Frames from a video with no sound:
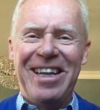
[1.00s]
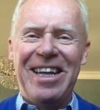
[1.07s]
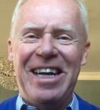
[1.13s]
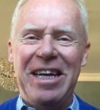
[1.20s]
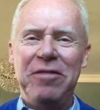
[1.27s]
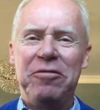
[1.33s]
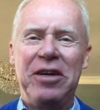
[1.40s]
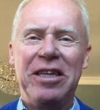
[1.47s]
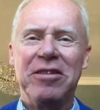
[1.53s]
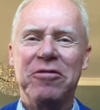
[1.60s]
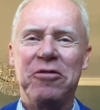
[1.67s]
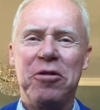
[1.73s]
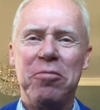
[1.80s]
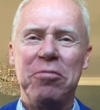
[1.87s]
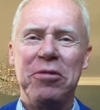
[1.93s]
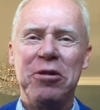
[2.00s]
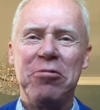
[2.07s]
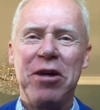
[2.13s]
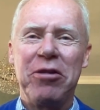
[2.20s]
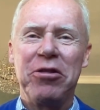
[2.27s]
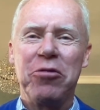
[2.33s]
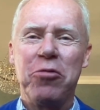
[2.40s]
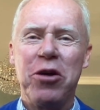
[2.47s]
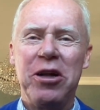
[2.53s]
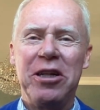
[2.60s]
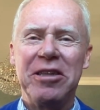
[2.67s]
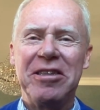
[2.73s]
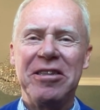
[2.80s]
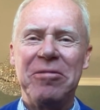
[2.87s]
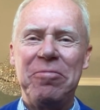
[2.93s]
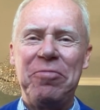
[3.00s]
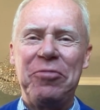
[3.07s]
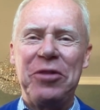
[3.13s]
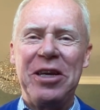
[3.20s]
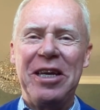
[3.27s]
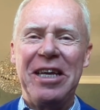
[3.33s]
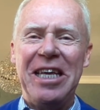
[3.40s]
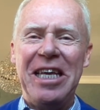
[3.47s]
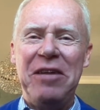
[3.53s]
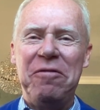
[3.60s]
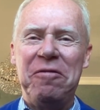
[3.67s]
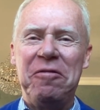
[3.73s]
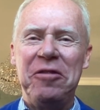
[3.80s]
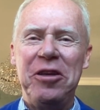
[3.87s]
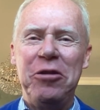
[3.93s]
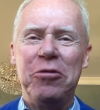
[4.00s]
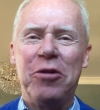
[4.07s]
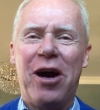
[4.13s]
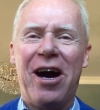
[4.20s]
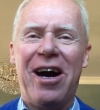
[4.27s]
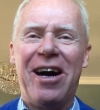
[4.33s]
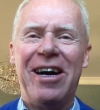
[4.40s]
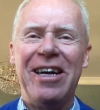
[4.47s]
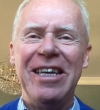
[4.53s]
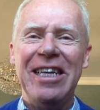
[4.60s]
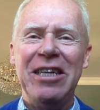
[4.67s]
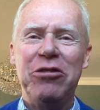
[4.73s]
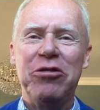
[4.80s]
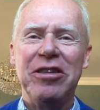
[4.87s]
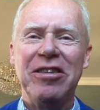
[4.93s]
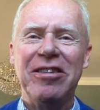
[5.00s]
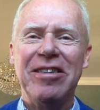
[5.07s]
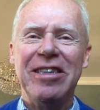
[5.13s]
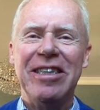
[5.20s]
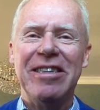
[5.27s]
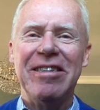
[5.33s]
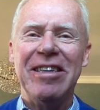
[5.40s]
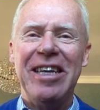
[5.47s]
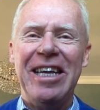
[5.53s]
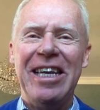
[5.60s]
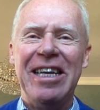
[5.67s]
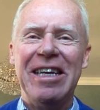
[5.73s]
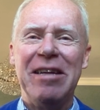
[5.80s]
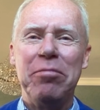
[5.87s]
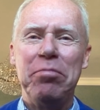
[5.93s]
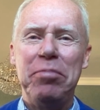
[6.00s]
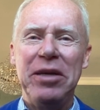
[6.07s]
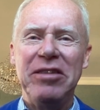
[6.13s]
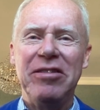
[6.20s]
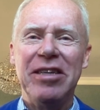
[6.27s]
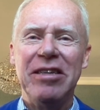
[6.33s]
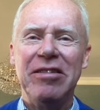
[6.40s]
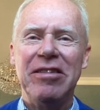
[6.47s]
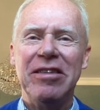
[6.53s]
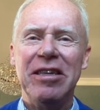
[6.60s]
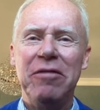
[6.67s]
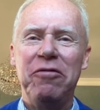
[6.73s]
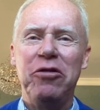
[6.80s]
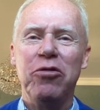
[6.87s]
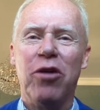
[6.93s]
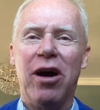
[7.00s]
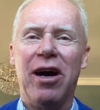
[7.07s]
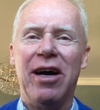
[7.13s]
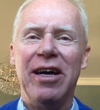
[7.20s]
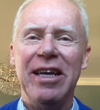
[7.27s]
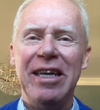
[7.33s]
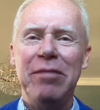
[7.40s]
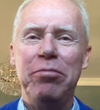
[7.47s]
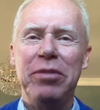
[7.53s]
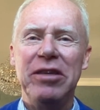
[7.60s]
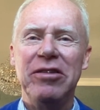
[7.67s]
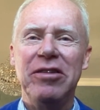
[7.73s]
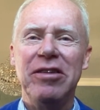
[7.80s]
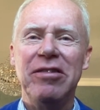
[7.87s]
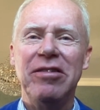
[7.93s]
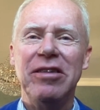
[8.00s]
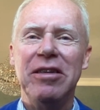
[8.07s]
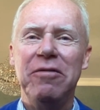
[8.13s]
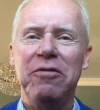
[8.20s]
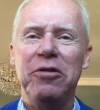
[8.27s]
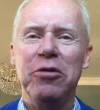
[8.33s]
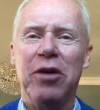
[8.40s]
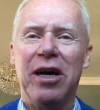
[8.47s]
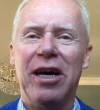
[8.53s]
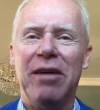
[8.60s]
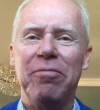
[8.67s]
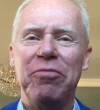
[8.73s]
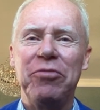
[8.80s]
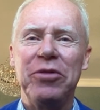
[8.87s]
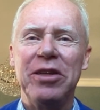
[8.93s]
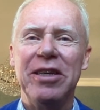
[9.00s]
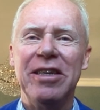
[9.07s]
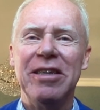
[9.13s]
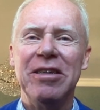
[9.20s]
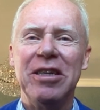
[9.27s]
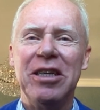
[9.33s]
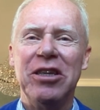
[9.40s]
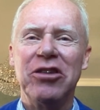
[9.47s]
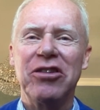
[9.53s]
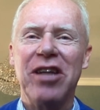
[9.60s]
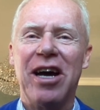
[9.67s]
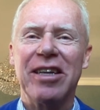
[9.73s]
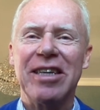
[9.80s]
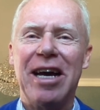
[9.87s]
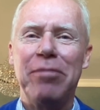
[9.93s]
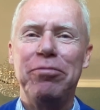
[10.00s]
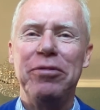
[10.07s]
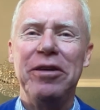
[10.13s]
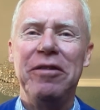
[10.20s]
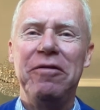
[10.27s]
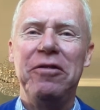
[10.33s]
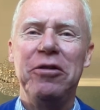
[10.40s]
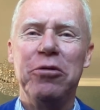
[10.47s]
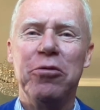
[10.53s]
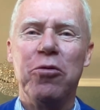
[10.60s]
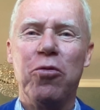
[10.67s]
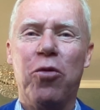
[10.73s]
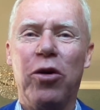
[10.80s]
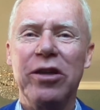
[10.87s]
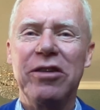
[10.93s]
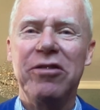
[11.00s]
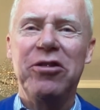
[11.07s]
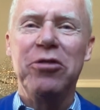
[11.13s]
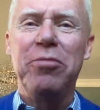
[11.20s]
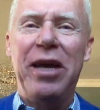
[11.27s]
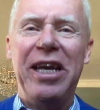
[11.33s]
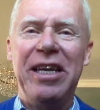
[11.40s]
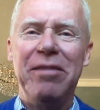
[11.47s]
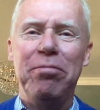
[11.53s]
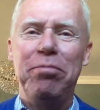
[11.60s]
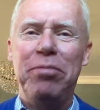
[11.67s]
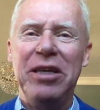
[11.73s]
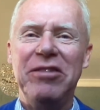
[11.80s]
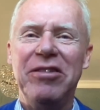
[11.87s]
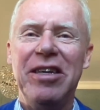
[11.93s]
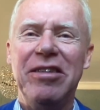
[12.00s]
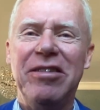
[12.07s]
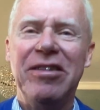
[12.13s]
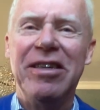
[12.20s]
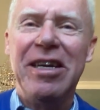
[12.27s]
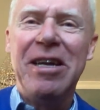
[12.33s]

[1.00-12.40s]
Hi friends from around the world. If you are interested in business, if you are in business, if you are in a startup, if you want to make business,